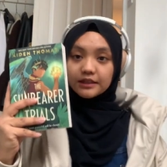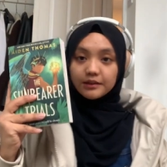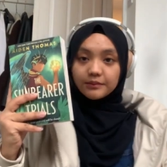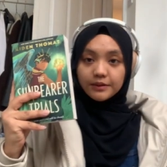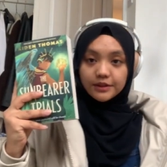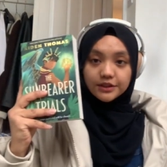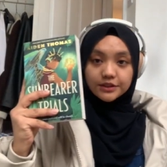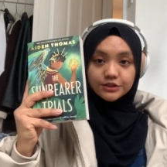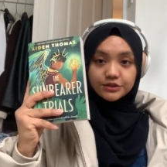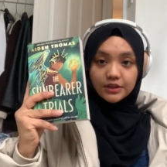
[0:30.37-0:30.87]

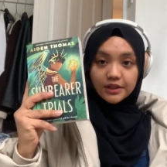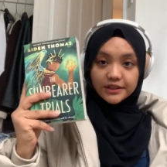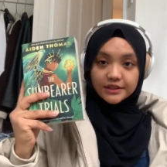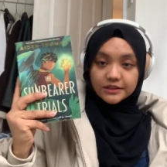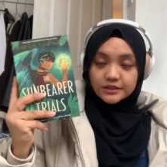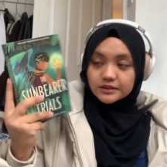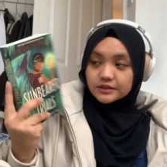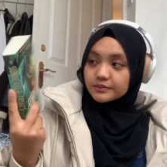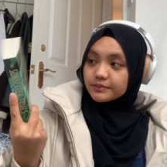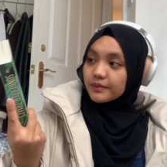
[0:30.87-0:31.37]
Sunbearer
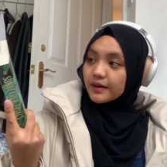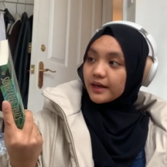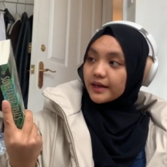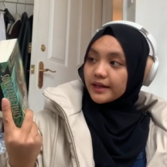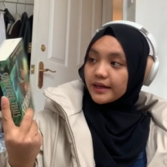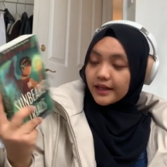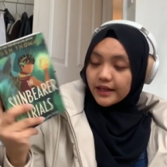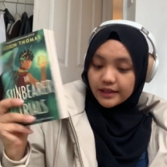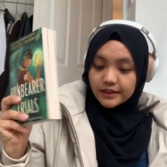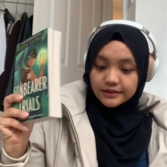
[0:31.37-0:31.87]
trials by
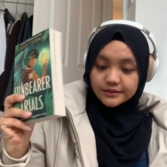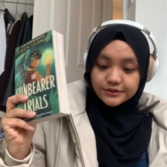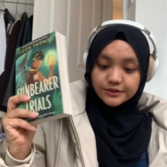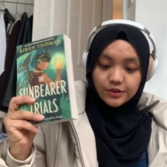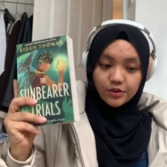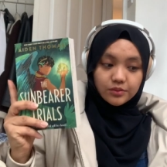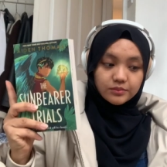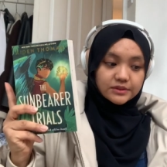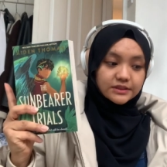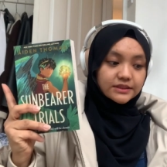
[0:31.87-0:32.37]
aiden
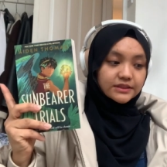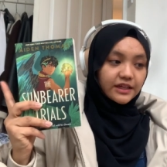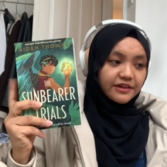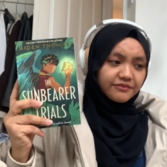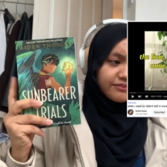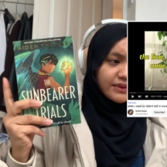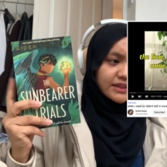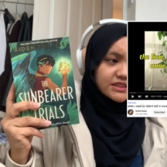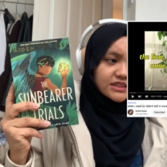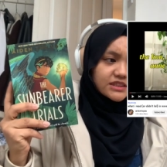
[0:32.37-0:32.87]
thomas i've
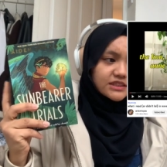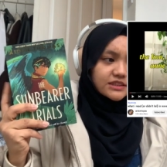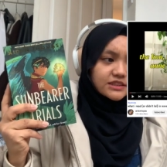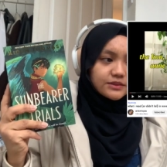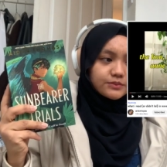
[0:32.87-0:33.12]
mentioned this